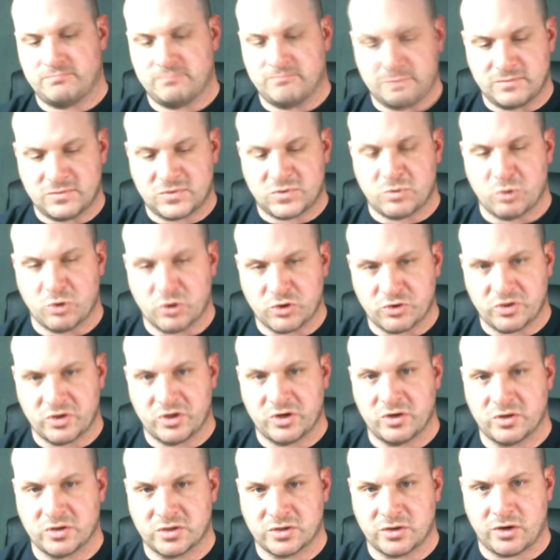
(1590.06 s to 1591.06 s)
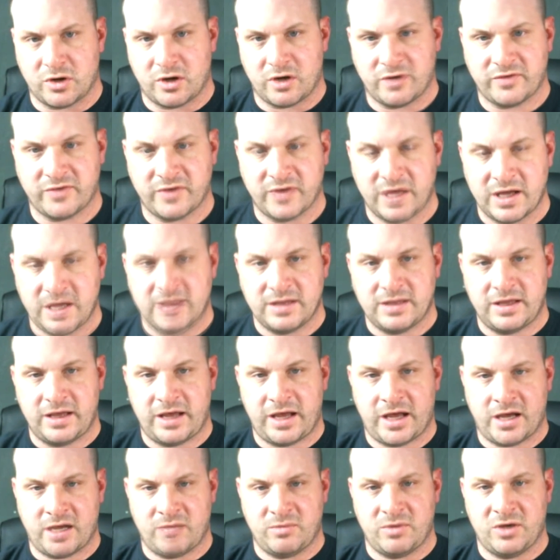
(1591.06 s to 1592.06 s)
smokescreen goes off,
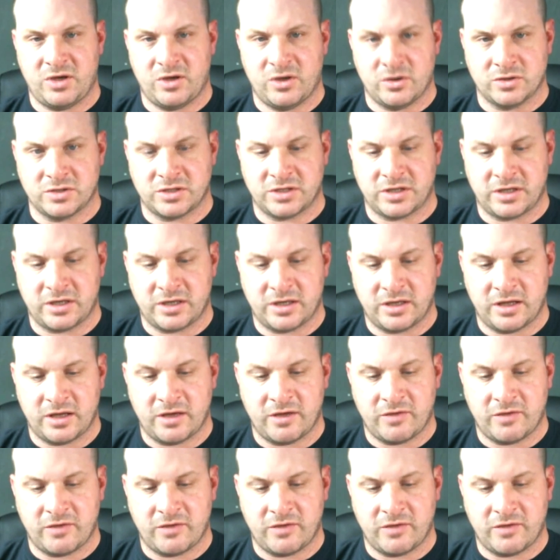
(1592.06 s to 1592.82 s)
the enemy goes in it.